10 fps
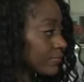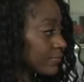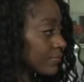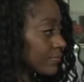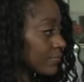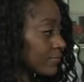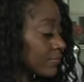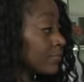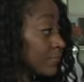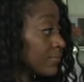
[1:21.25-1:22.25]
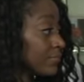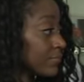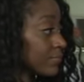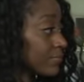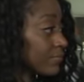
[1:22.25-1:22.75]

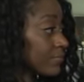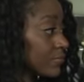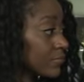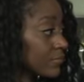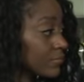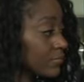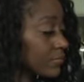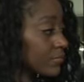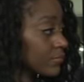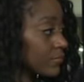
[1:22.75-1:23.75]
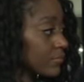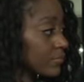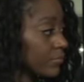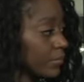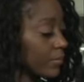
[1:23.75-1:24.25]

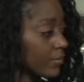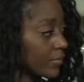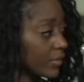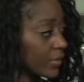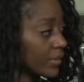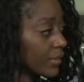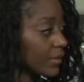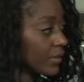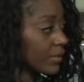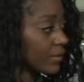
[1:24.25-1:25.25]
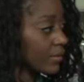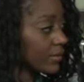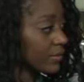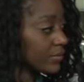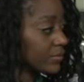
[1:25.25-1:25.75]

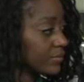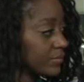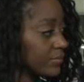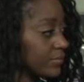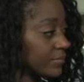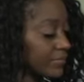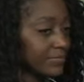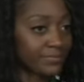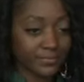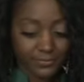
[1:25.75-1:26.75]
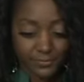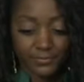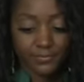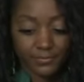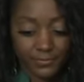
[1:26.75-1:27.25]

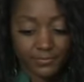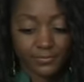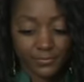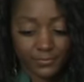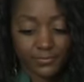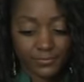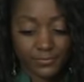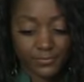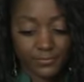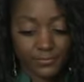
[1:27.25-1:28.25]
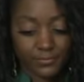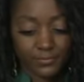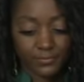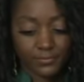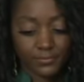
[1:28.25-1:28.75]

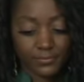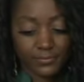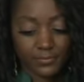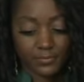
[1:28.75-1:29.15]
The person shown says nothing.